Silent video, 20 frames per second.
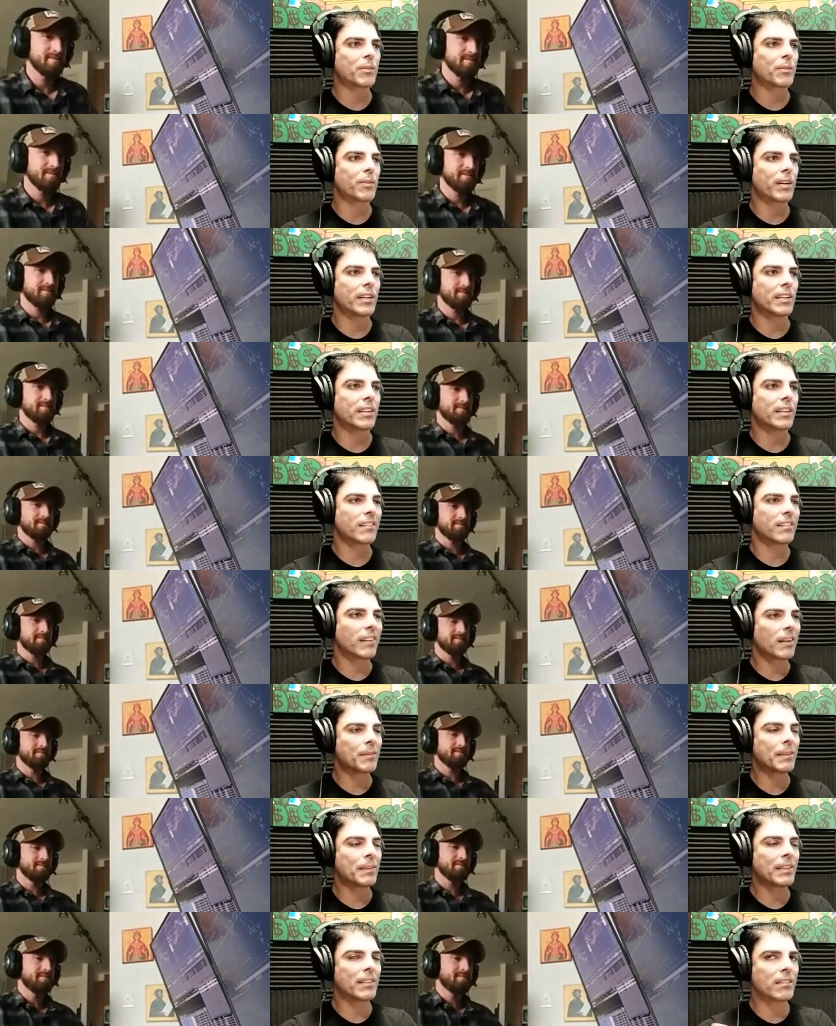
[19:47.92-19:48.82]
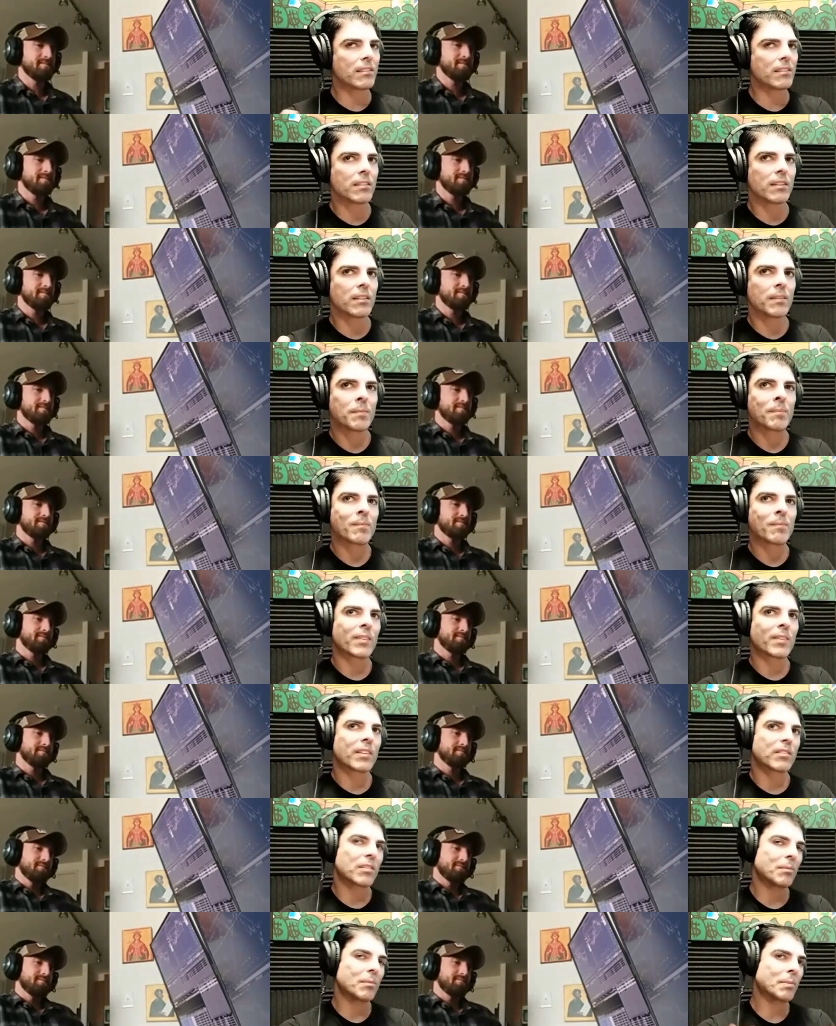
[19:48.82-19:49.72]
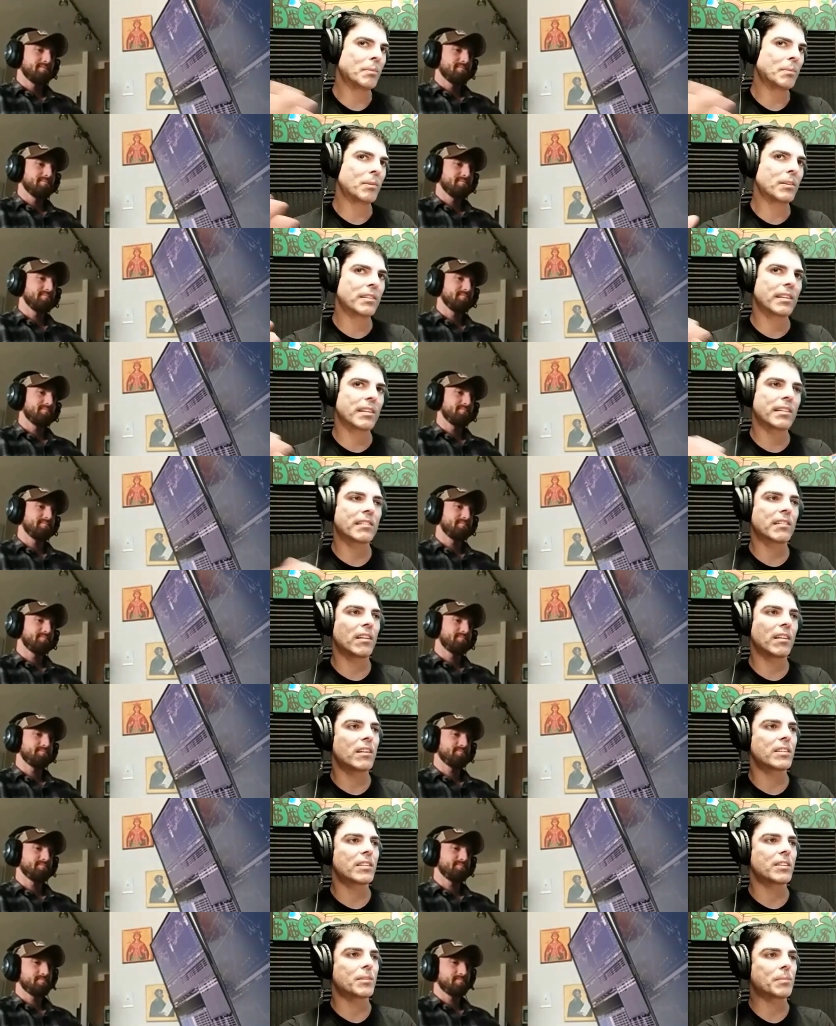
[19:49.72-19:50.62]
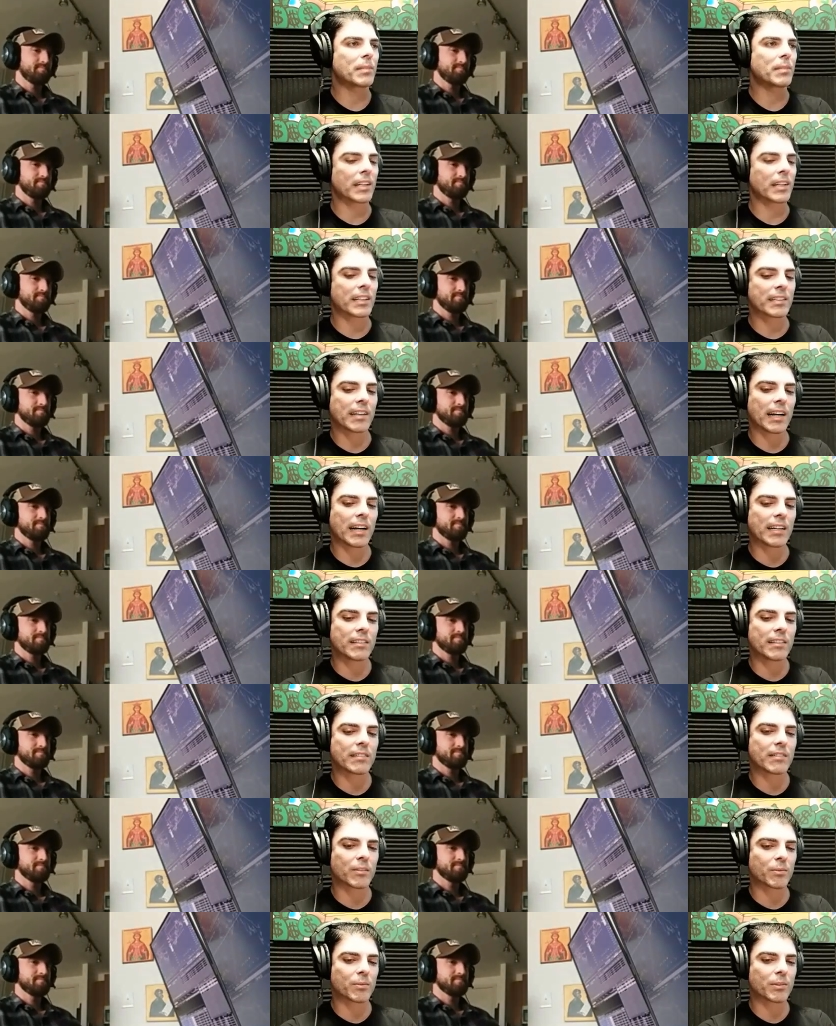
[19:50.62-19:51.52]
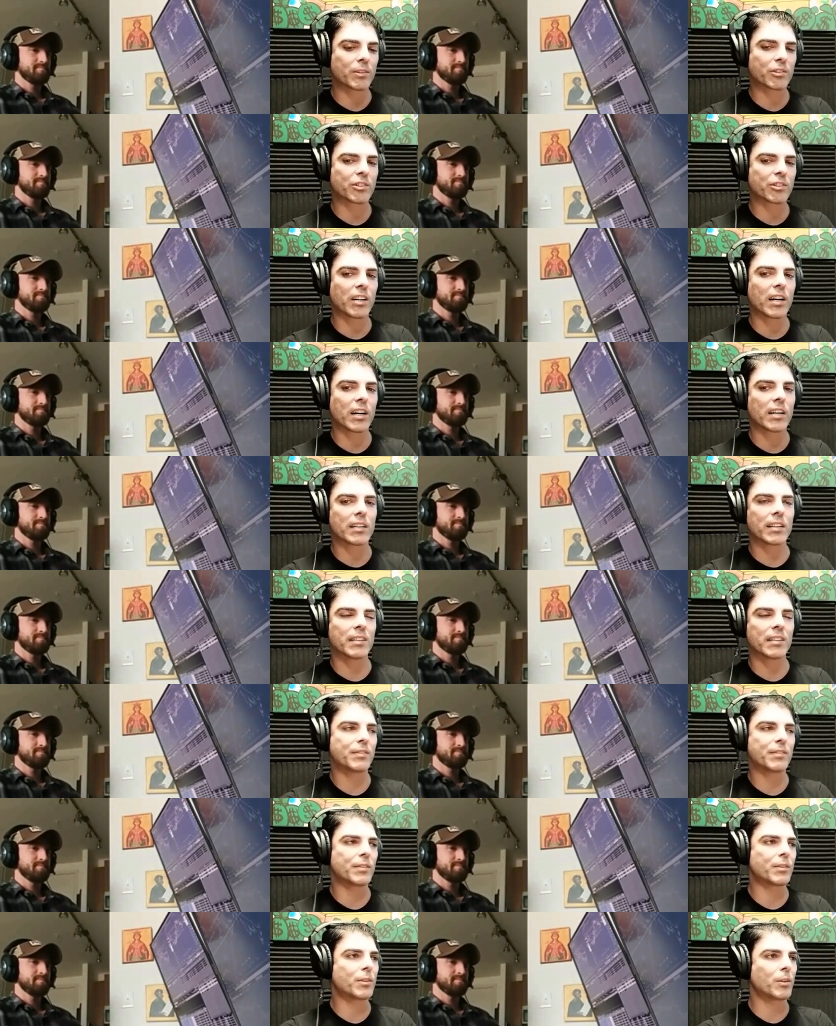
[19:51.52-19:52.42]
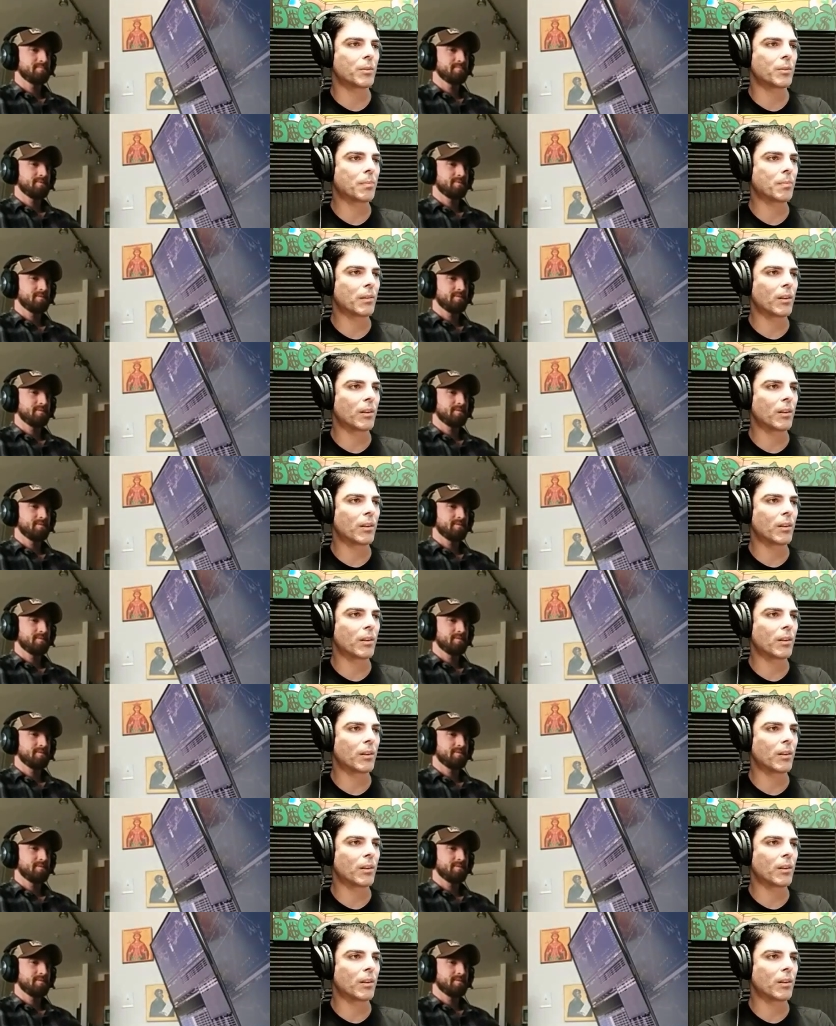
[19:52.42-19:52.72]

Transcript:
Speaker 1: be ready. I mean, some people it takes longer, but like that is a real shot. And if you go